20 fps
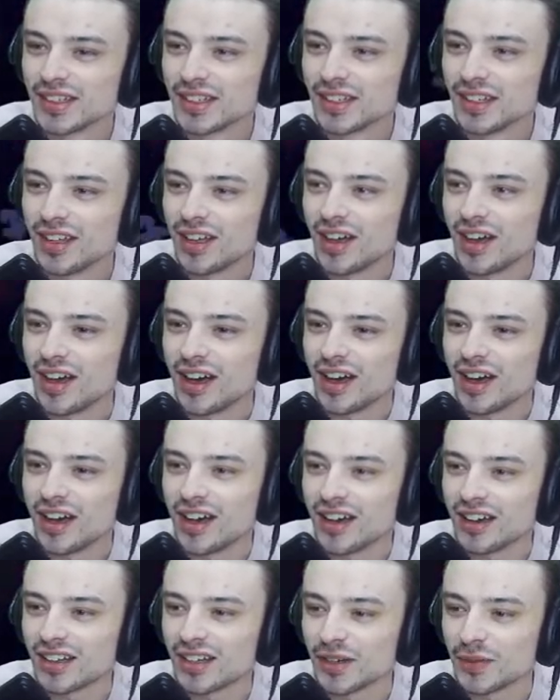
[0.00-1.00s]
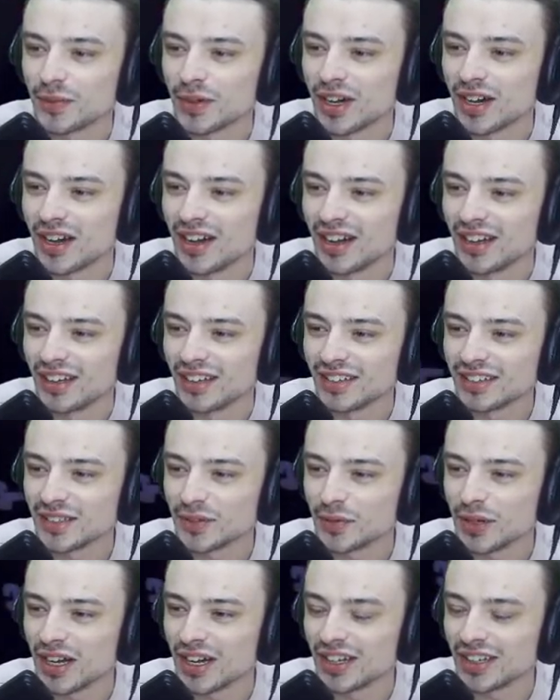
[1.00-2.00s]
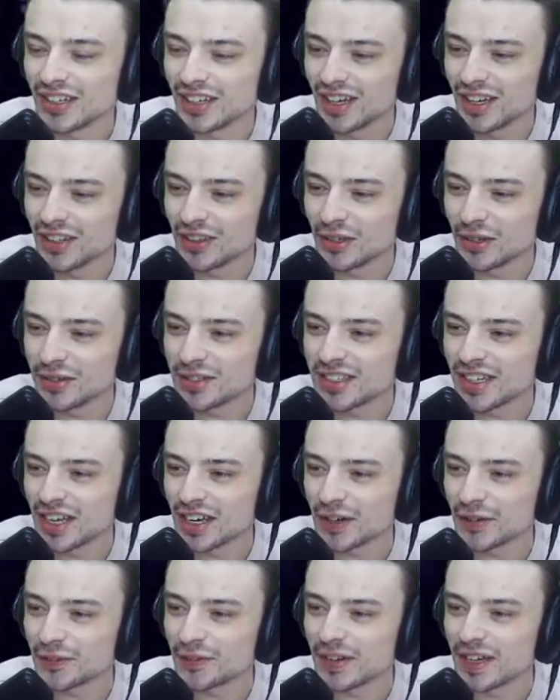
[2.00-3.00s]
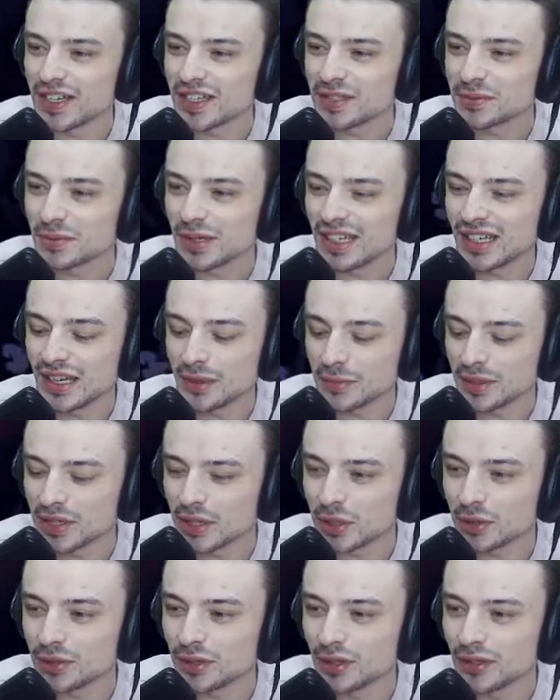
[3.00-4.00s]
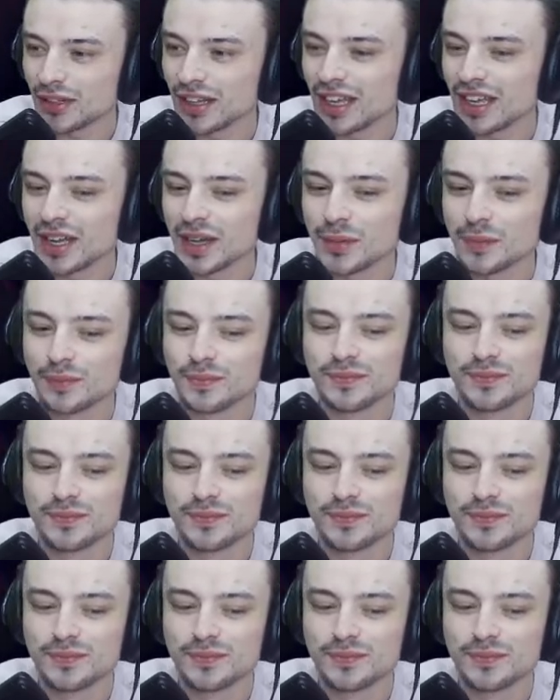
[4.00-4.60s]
Oh, come on. Come on, y'all. Don't sacrifice me. I'm a cute little lamb.